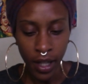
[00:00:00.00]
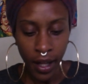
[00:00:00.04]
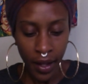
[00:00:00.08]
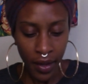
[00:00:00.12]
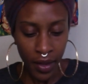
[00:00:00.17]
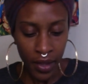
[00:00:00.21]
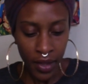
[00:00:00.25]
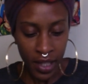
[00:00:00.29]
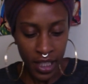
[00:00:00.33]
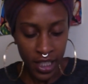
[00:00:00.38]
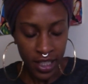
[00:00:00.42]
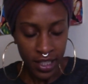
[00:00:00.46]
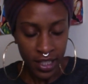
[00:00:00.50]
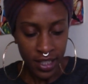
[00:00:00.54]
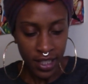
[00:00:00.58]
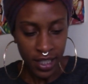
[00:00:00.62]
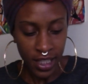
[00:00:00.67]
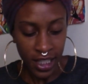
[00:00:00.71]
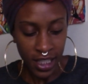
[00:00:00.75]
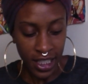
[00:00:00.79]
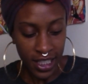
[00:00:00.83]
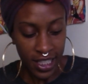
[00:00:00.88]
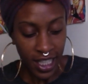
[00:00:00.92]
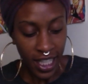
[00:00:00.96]

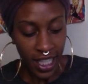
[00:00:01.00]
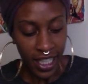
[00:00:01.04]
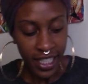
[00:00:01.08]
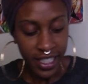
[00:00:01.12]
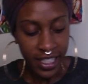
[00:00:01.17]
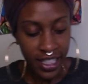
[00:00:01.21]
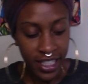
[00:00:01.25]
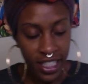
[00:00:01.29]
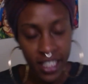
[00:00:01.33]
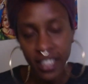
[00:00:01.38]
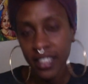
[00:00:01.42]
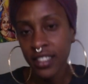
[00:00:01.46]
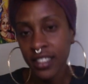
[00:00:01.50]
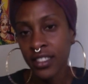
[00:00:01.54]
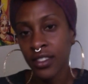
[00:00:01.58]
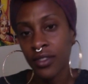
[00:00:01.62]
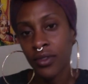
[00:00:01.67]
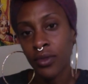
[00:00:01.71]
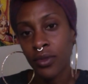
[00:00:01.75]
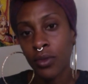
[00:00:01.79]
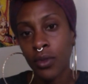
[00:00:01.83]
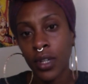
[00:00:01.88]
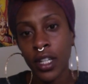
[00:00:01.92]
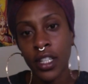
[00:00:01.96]
these ideas
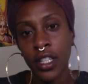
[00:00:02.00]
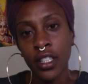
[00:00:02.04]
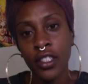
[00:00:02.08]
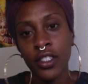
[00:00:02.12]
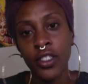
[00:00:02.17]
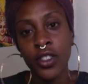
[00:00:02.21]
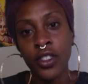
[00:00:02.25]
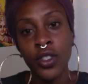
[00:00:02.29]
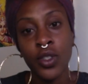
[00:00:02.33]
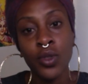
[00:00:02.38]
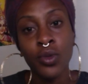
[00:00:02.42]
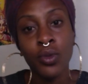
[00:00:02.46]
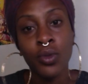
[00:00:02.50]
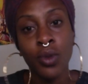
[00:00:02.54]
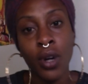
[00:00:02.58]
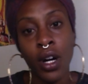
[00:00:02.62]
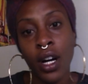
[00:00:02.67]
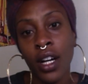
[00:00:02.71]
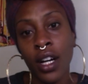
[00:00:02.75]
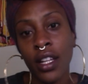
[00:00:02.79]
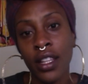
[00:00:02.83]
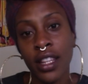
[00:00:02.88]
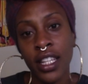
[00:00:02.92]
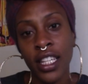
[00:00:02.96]
of what you
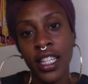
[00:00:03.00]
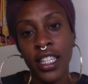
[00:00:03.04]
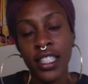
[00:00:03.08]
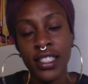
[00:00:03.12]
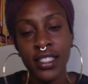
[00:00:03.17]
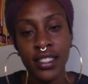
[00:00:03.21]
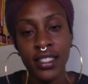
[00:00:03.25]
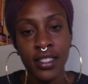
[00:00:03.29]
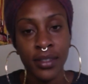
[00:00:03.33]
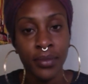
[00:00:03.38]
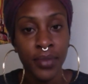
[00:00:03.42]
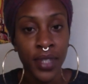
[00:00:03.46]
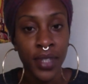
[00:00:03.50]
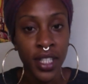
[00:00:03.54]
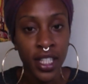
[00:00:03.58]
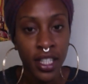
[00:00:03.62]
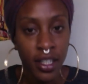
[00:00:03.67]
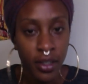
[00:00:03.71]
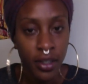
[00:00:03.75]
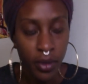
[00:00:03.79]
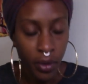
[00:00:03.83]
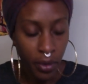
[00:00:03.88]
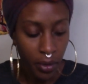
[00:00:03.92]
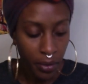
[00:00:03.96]
want things to
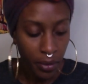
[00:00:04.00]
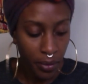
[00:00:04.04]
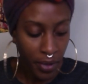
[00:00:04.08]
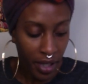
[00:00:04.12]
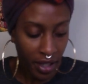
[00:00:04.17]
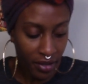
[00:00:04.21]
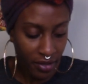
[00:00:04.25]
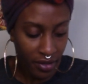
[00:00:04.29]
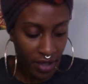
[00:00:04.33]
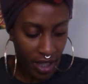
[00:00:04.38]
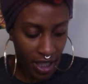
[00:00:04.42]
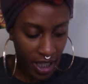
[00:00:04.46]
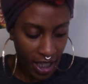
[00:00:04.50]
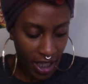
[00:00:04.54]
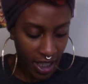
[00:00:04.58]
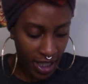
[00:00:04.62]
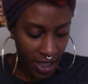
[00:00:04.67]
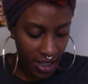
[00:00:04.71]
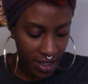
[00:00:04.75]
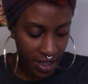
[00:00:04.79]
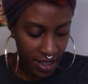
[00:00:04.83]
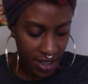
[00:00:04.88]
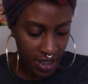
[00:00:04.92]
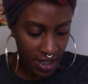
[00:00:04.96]
be, or whatever the
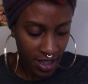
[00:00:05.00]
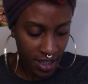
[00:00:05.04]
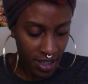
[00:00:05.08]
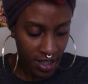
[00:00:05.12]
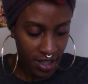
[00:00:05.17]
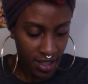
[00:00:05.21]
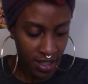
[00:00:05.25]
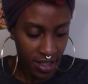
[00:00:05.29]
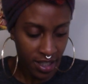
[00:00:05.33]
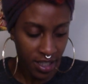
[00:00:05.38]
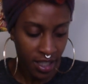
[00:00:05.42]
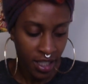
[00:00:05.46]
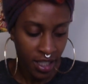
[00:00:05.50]
case is,